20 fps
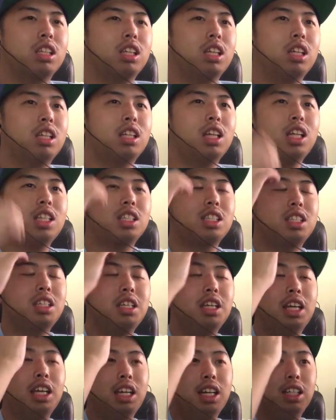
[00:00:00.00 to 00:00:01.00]
And that's
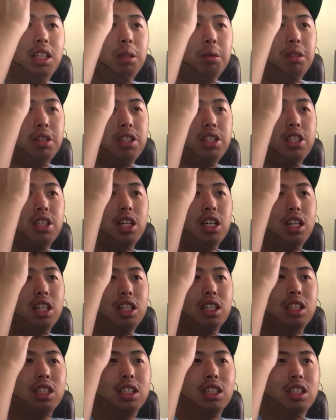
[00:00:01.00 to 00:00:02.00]
the end of the
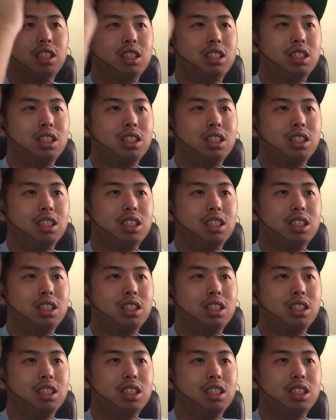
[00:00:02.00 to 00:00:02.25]
song.